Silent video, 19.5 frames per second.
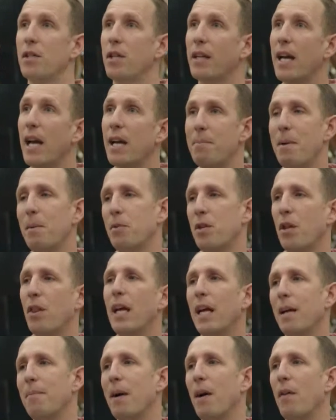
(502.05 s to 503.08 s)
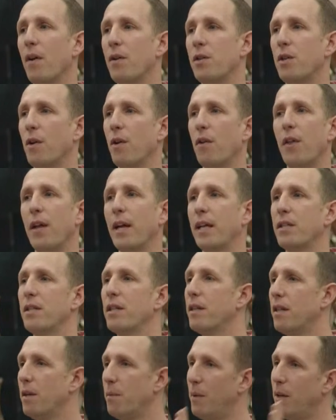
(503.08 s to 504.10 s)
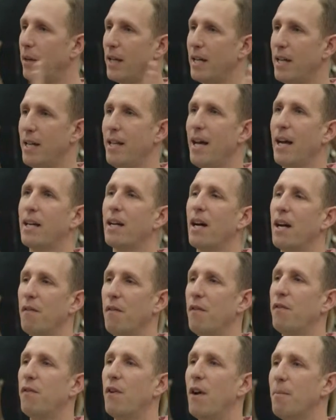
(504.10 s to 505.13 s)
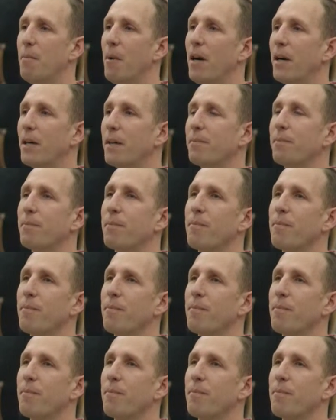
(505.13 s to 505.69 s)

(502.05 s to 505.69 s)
So getting people to think about those sort of things. We're looking in that kind of a framework.